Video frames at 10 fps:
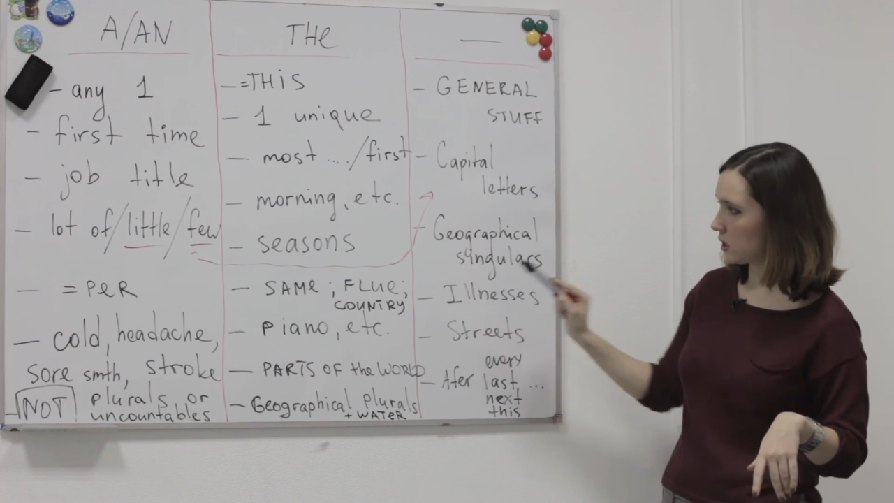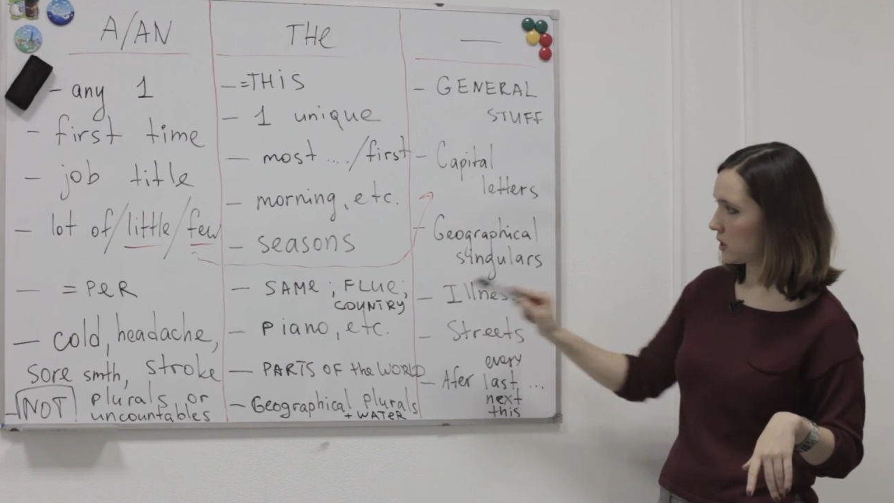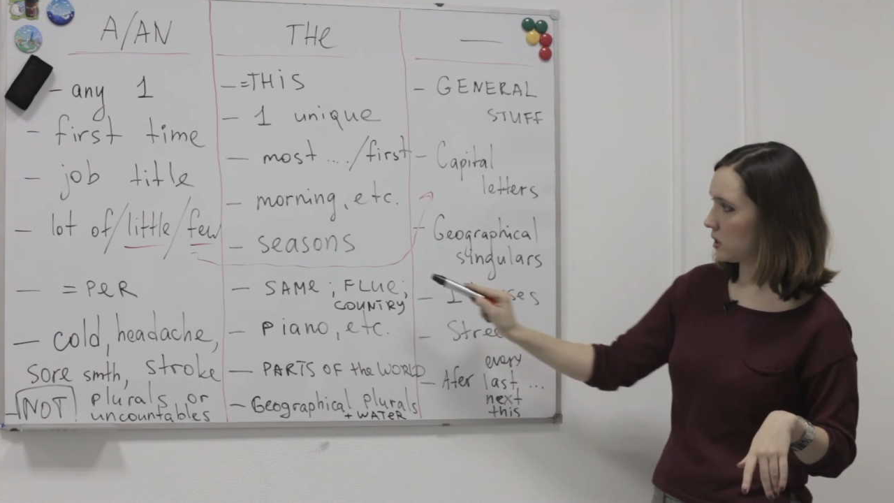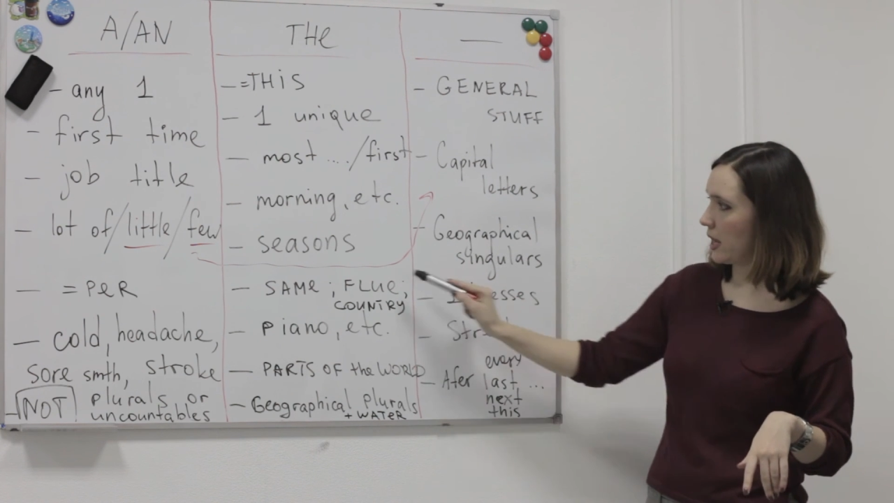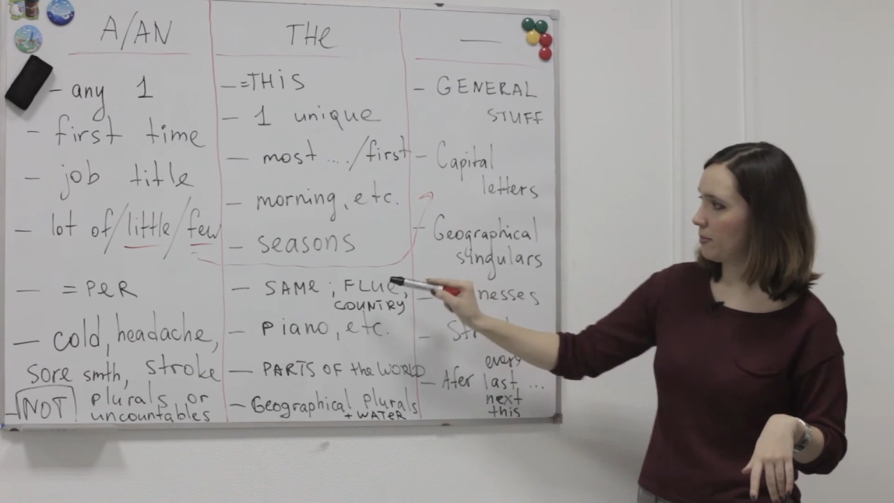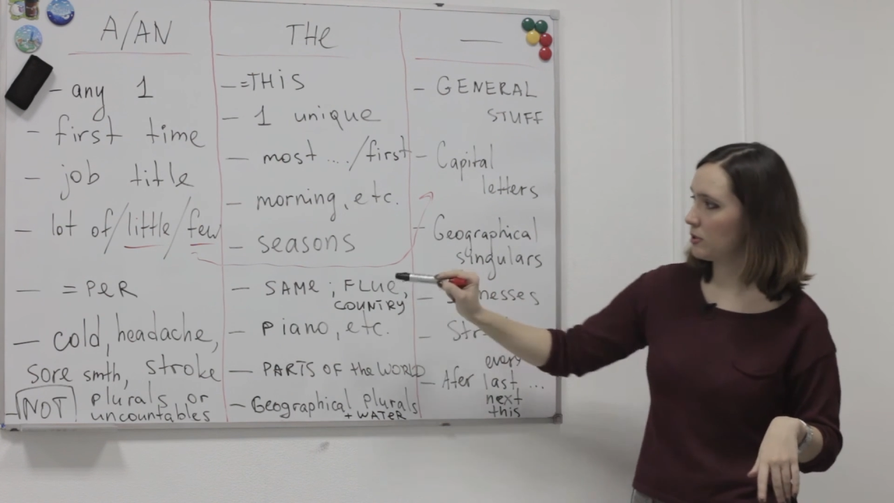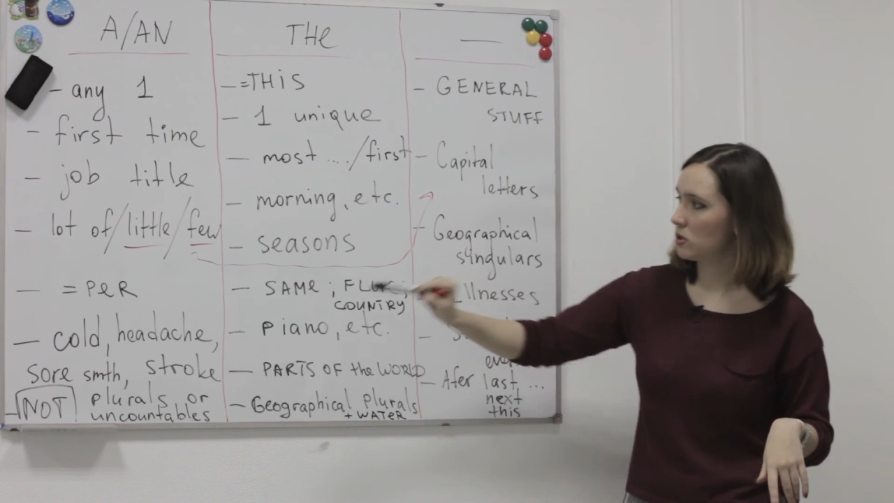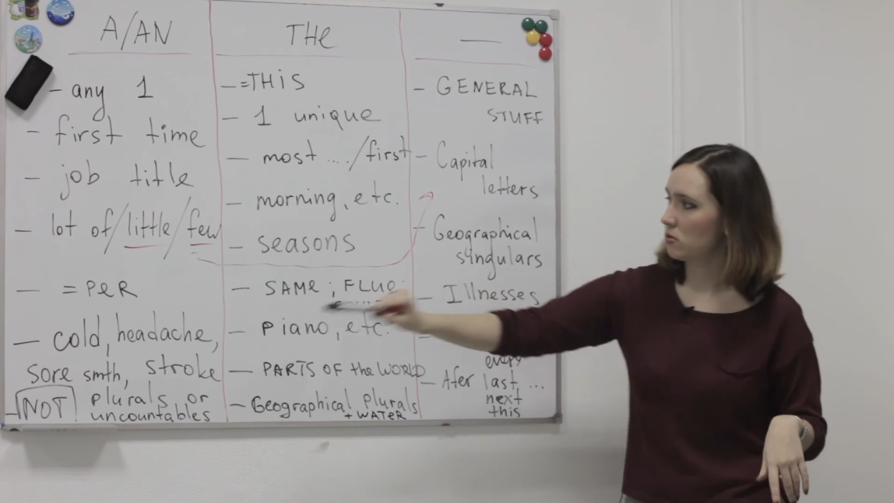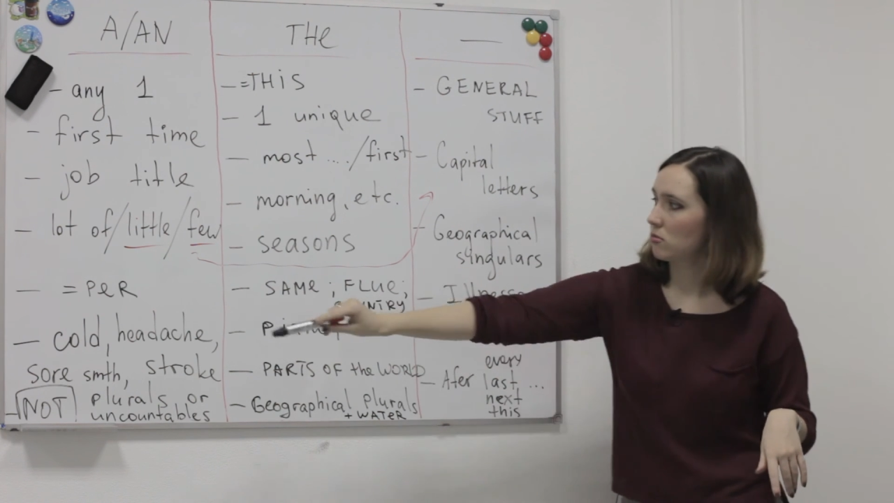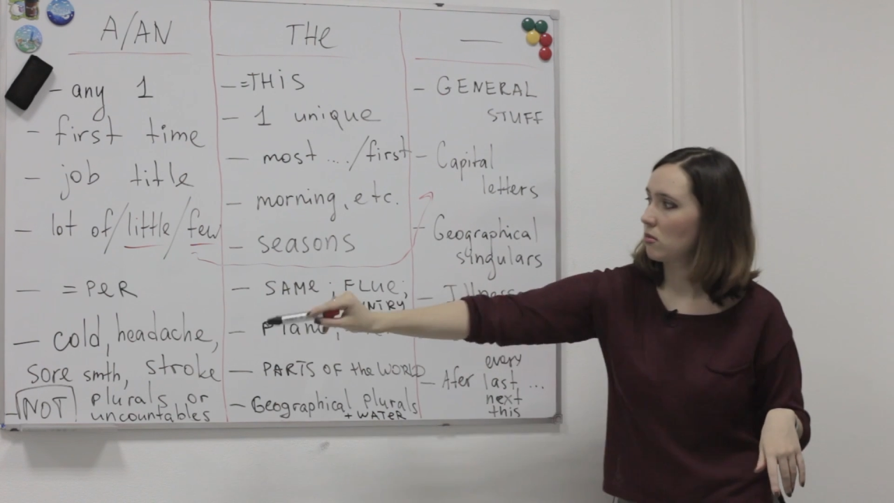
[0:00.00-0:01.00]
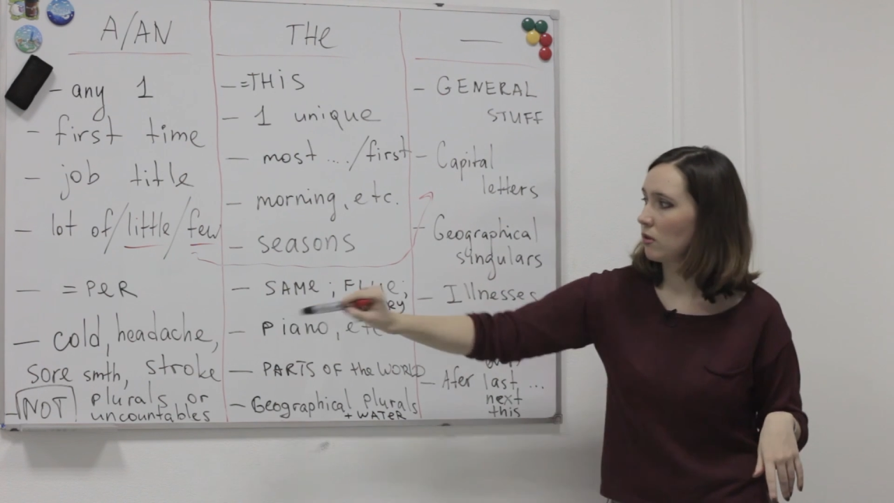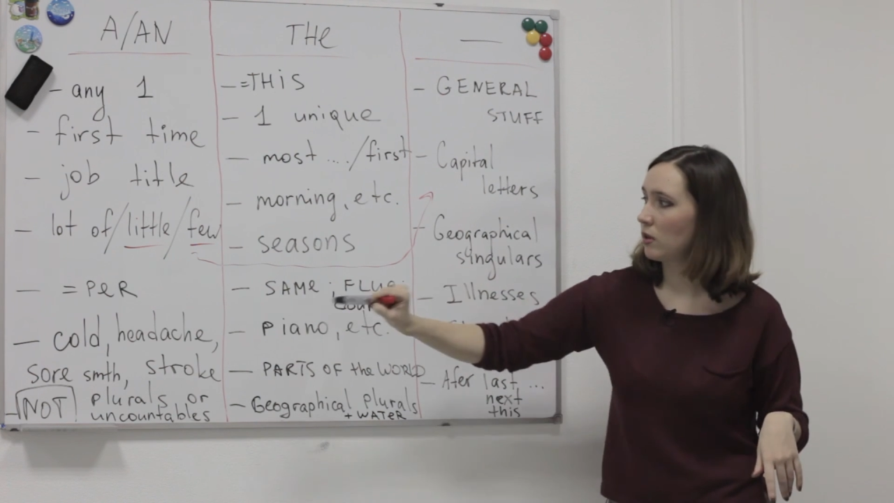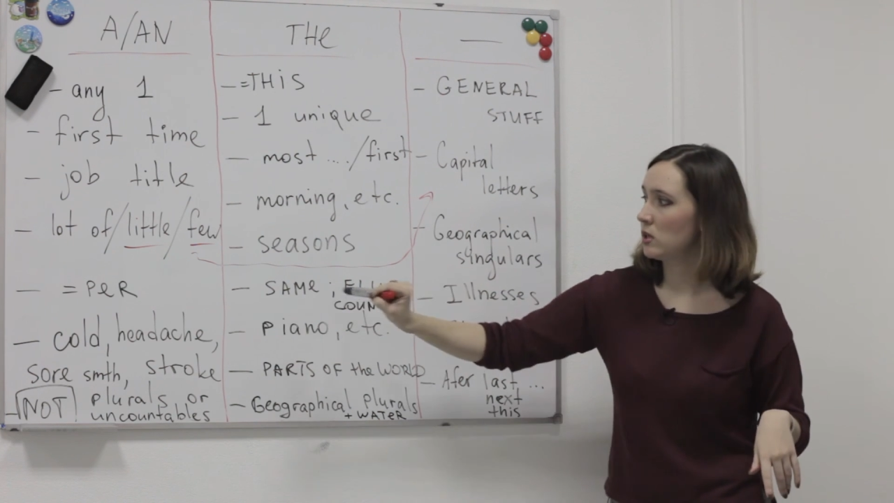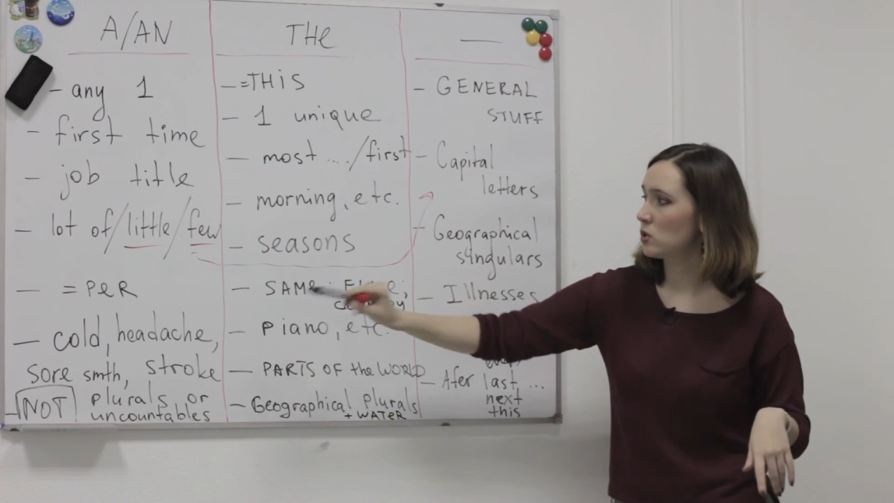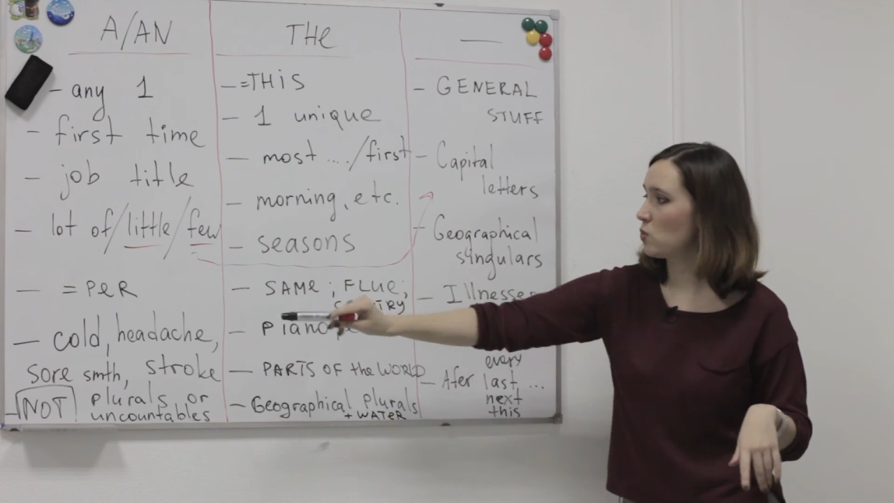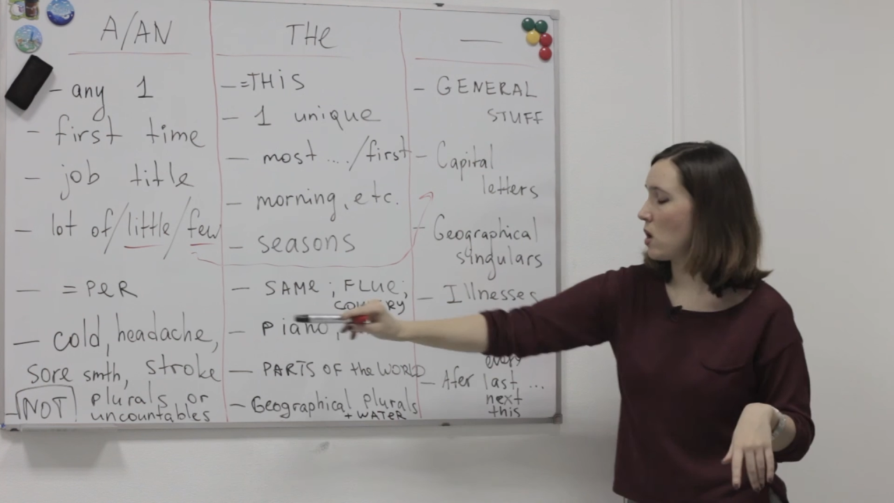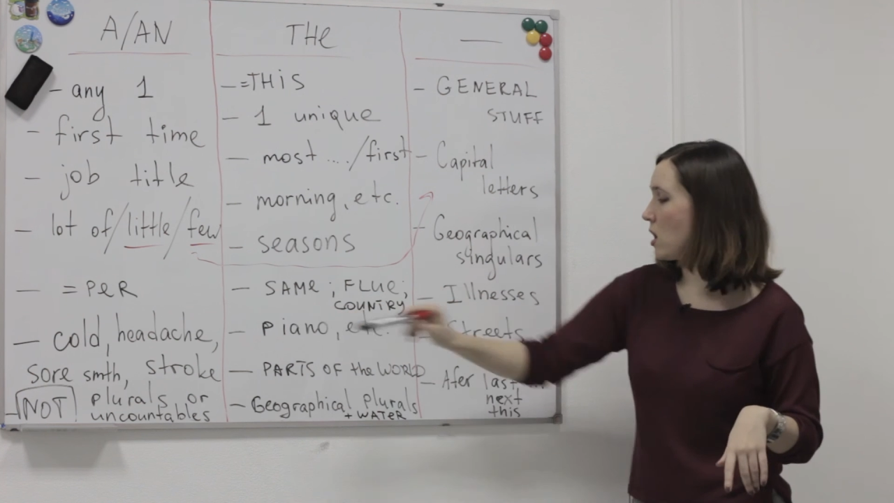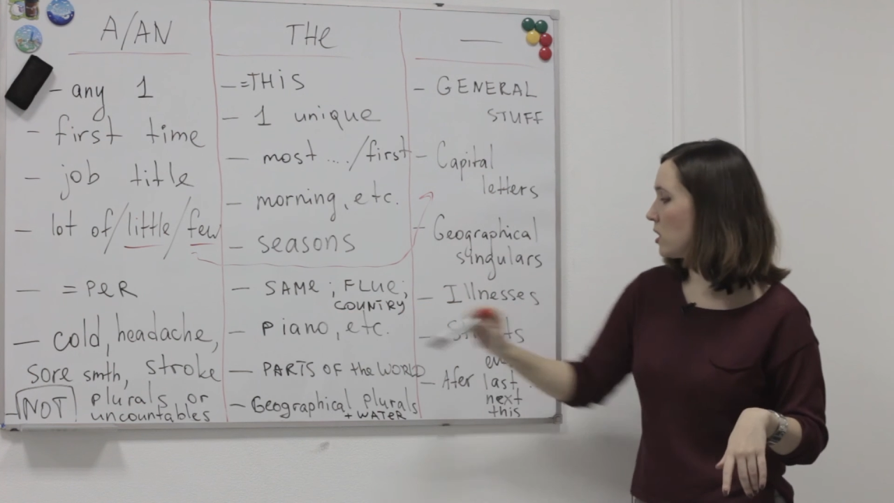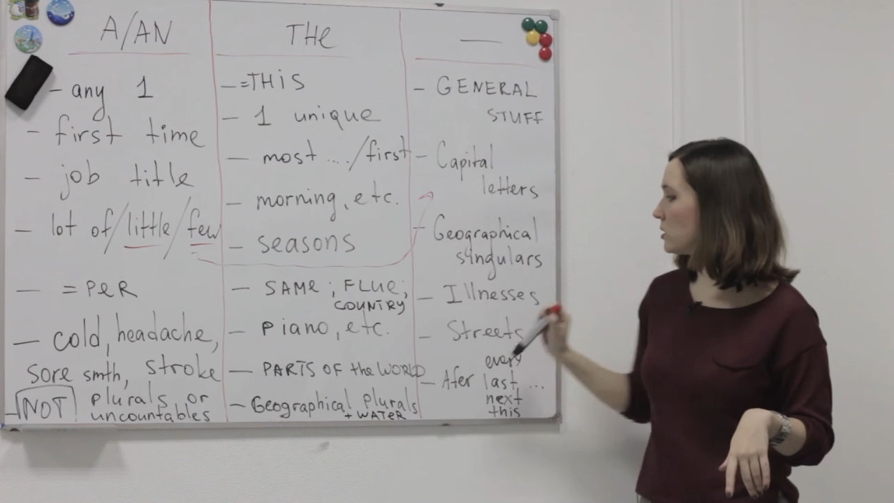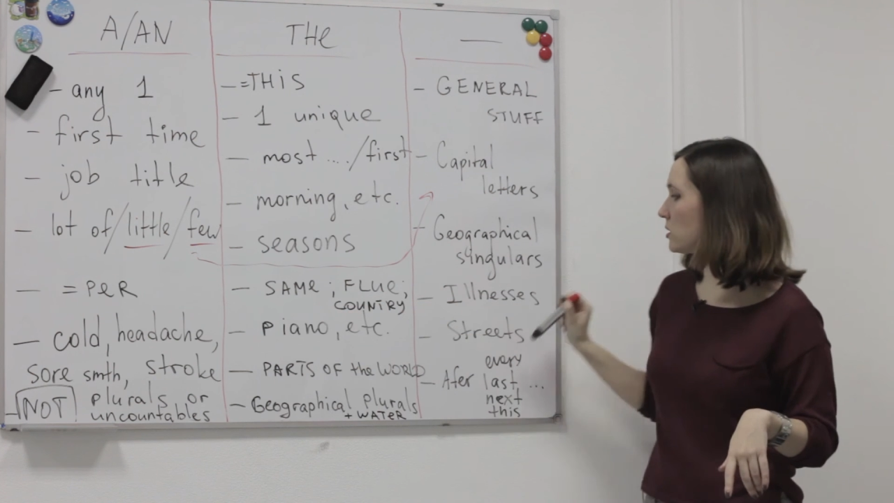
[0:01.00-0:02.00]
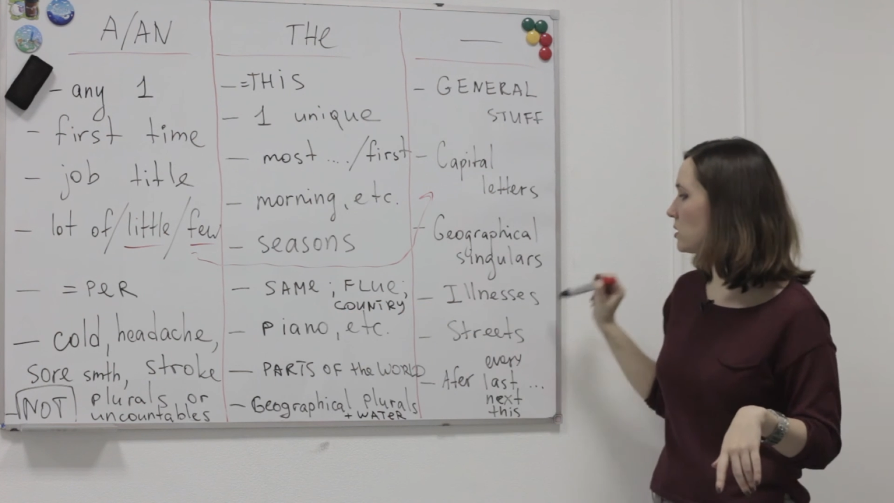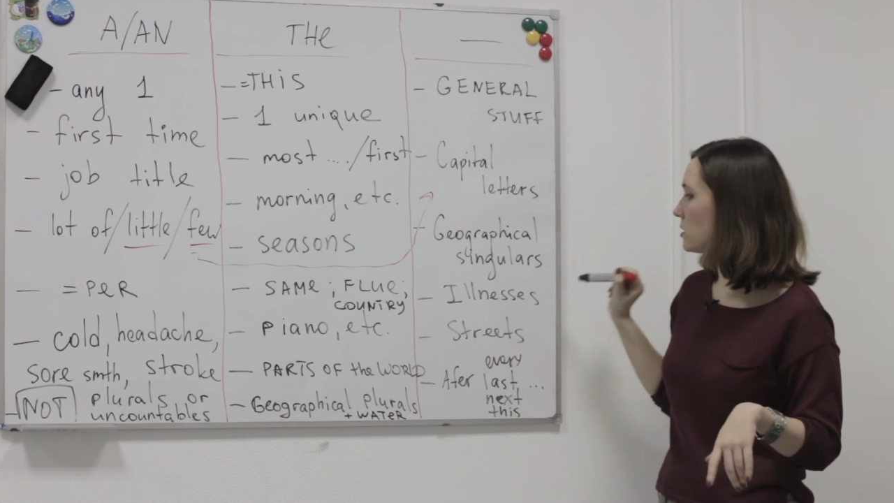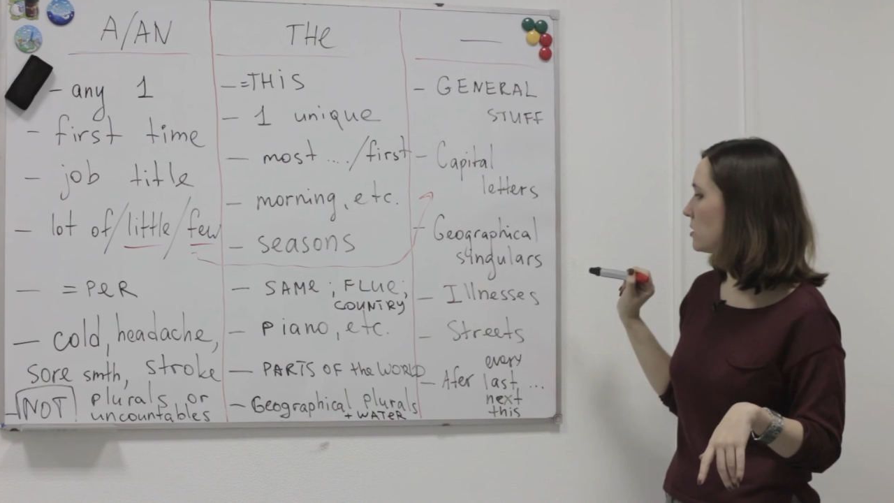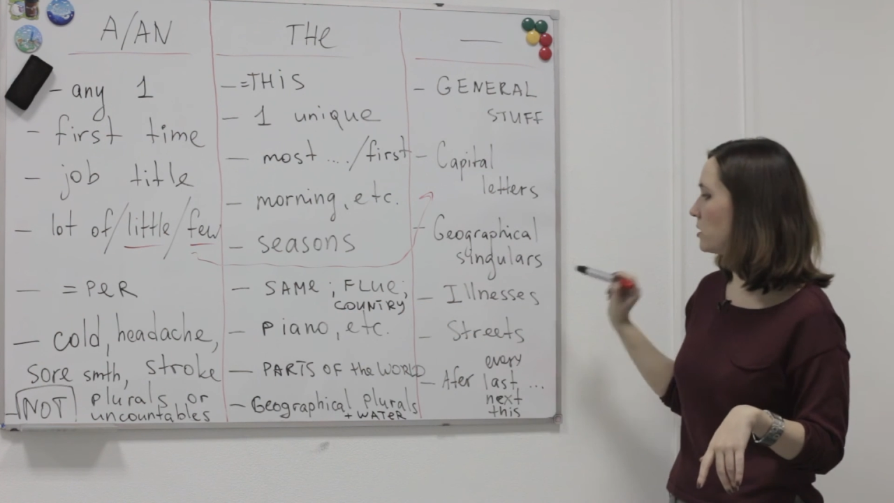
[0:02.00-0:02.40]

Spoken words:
except these ones,